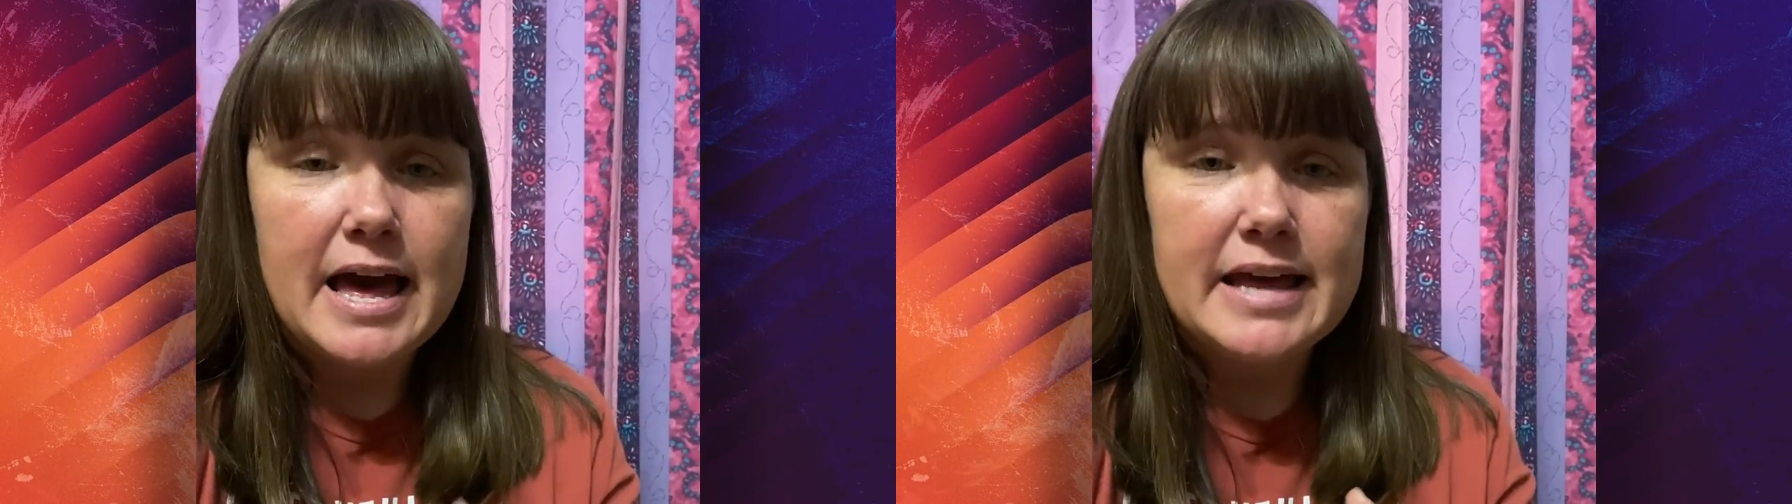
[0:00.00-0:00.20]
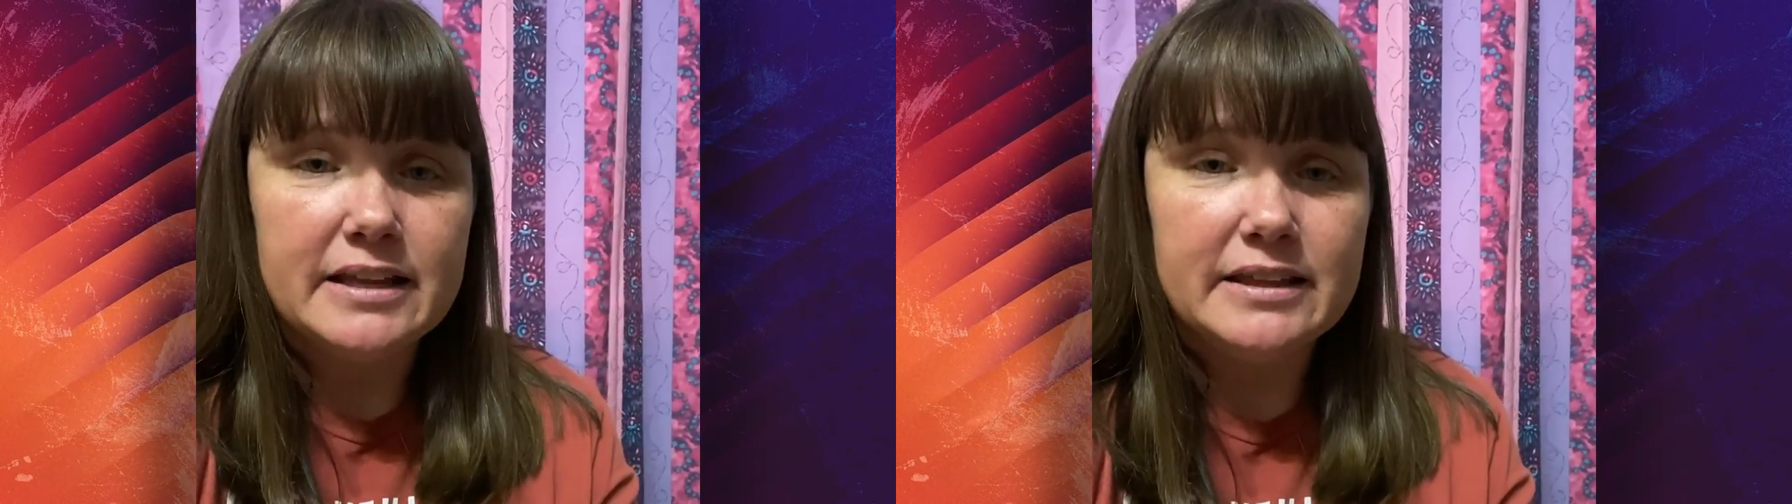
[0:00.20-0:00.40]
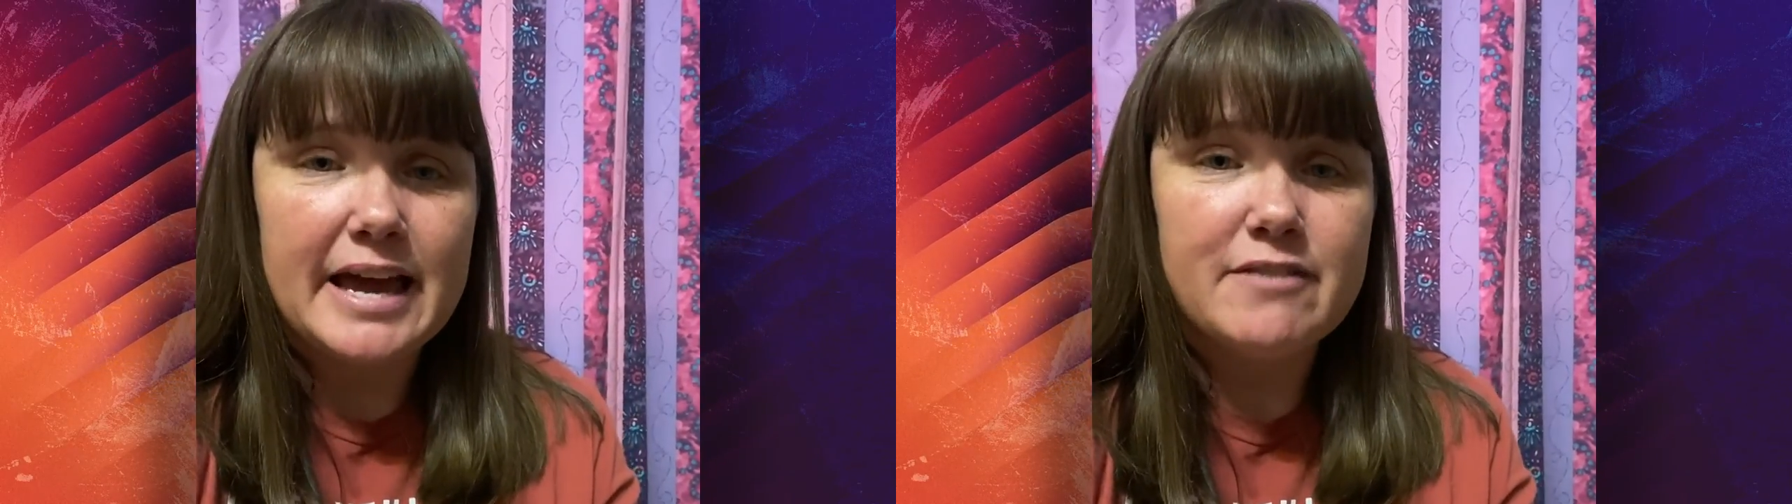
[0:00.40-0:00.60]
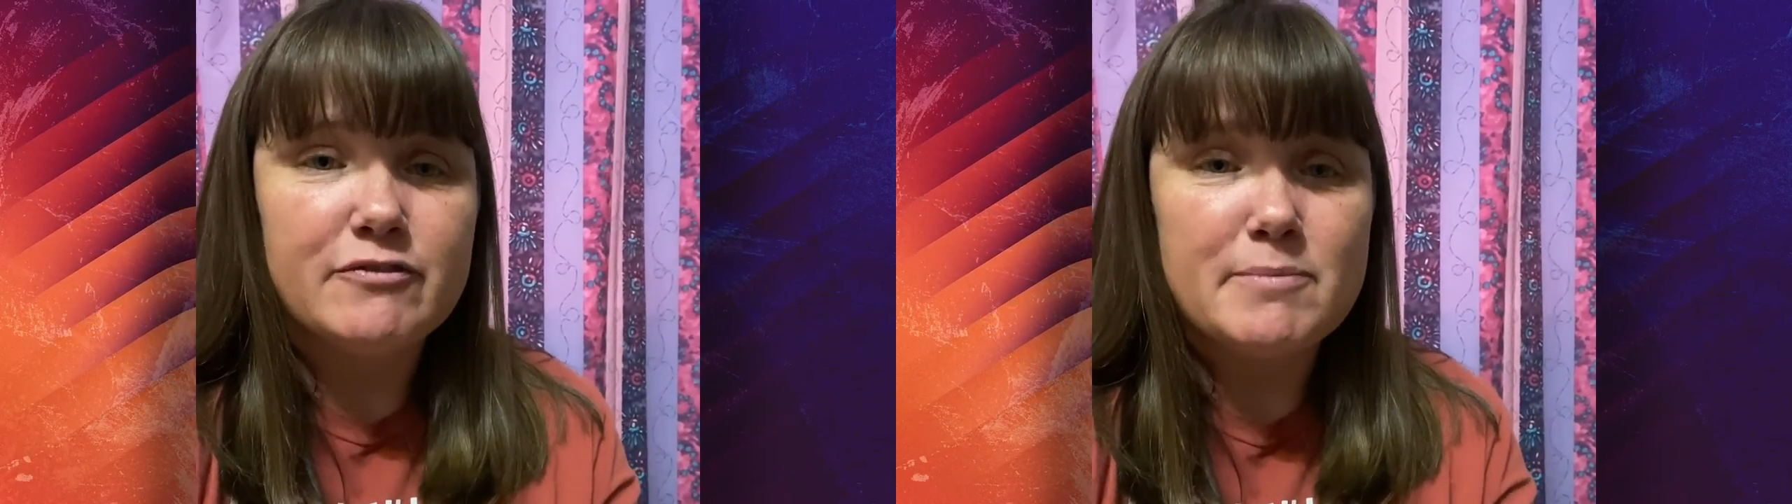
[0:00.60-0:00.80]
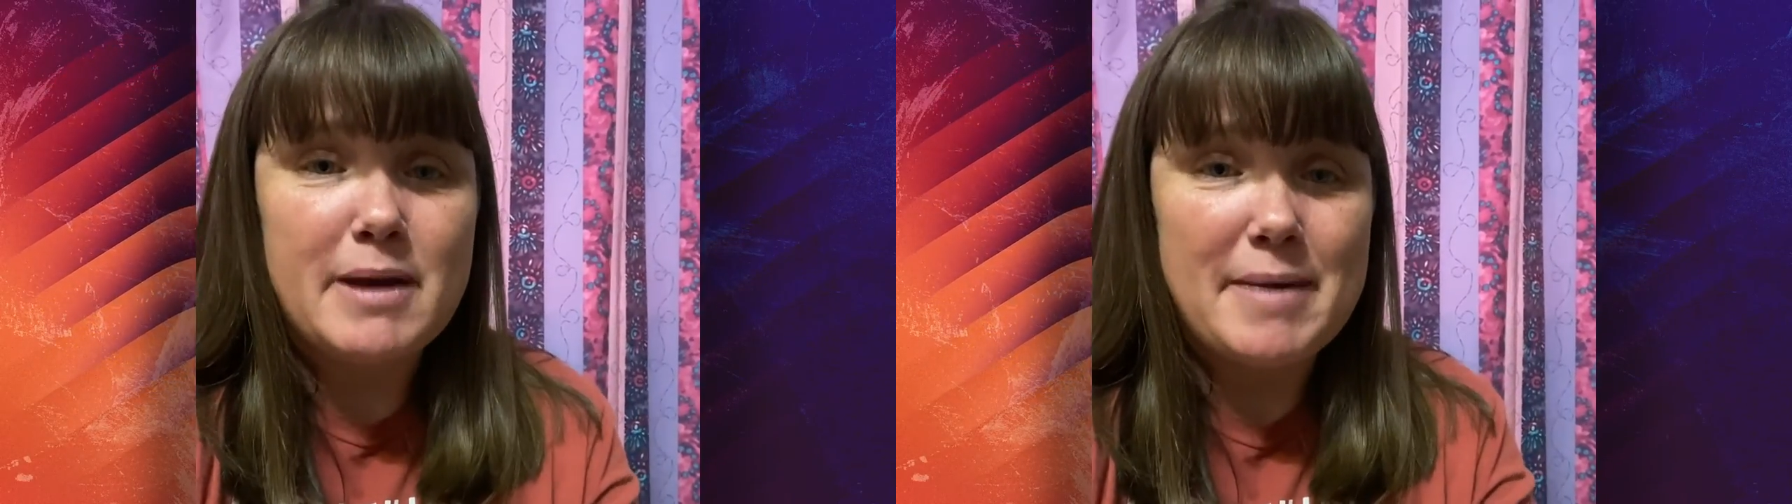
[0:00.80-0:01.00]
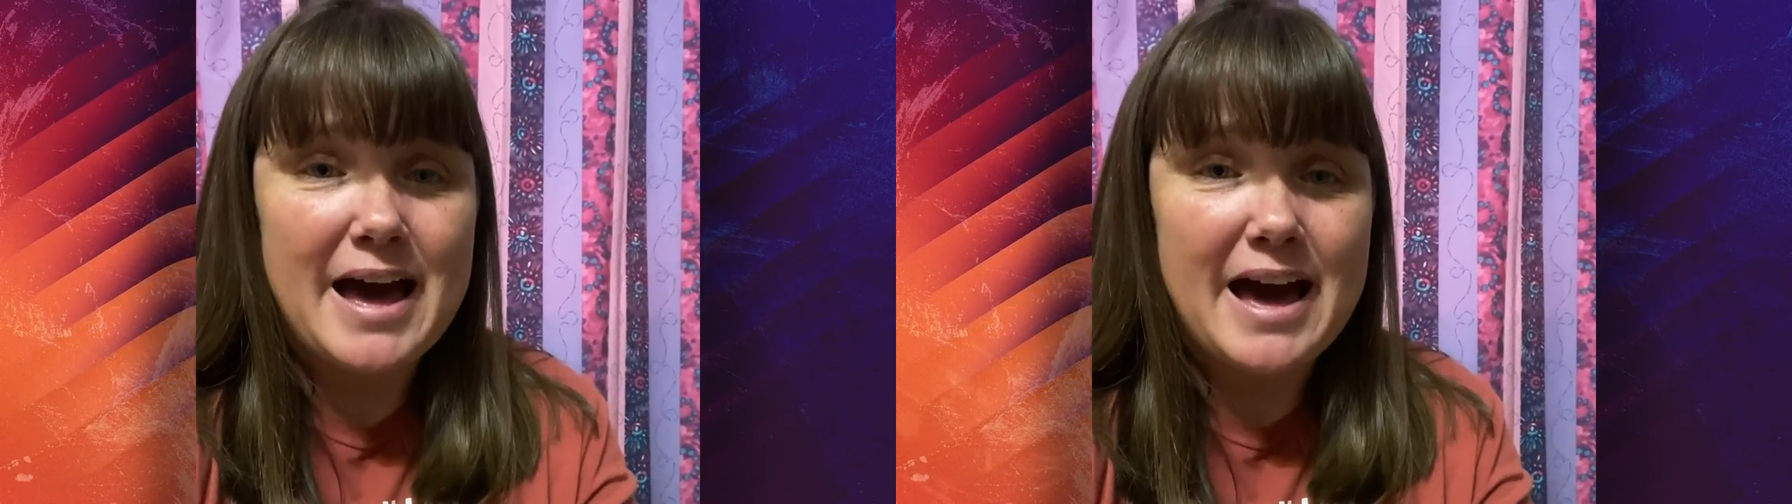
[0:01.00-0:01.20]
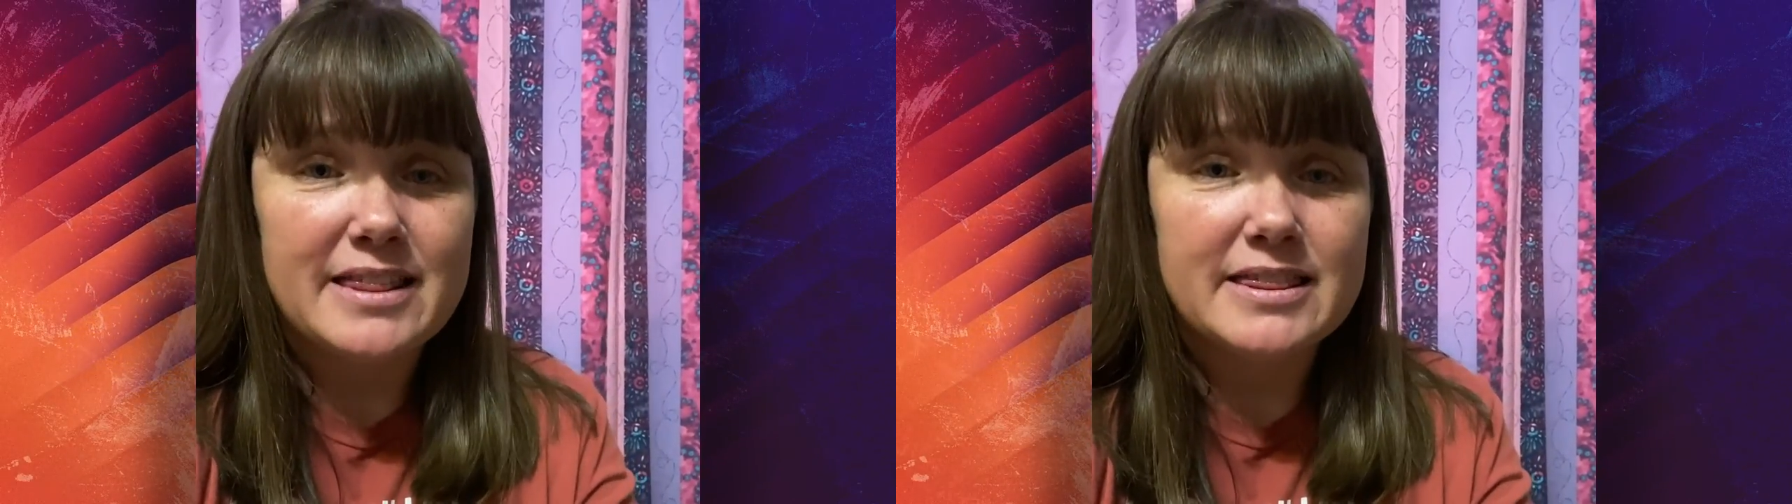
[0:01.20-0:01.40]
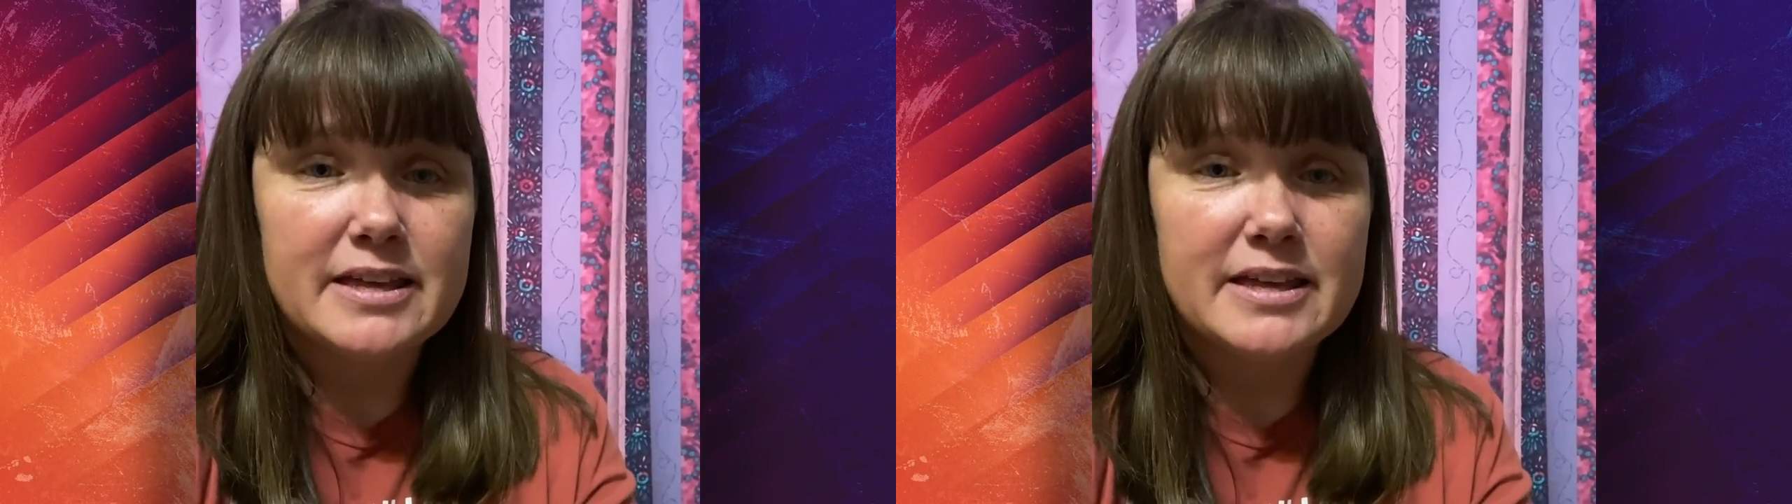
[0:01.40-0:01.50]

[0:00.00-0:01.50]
and a light for my path."